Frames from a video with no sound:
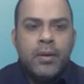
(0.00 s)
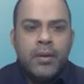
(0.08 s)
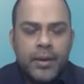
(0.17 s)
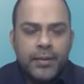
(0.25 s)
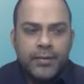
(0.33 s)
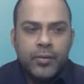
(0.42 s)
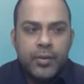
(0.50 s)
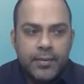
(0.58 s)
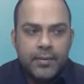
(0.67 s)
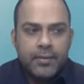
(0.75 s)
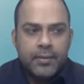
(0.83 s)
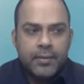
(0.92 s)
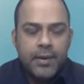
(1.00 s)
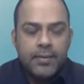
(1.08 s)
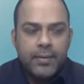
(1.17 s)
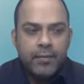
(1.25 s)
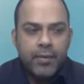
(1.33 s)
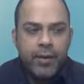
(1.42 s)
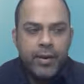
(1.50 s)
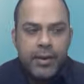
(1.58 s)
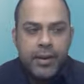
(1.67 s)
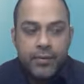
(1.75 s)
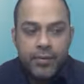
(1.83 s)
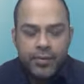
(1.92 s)
Yes, so this is a very
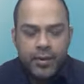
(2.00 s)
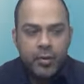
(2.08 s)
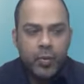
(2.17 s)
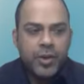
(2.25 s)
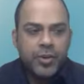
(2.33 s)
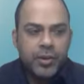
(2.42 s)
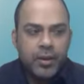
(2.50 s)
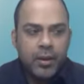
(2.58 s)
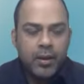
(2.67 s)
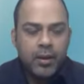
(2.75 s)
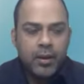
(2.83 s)
interesting question.